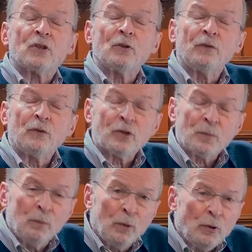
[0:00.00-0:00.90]
though of course
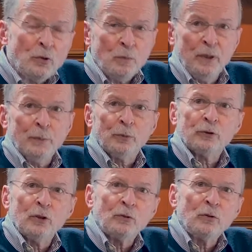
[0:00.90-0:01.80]
most people
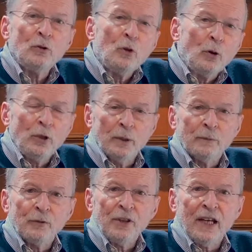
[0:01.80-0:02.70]
don't know him
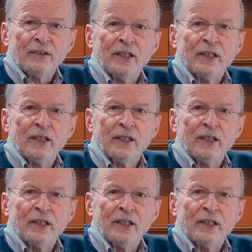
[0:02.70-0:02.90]
for that.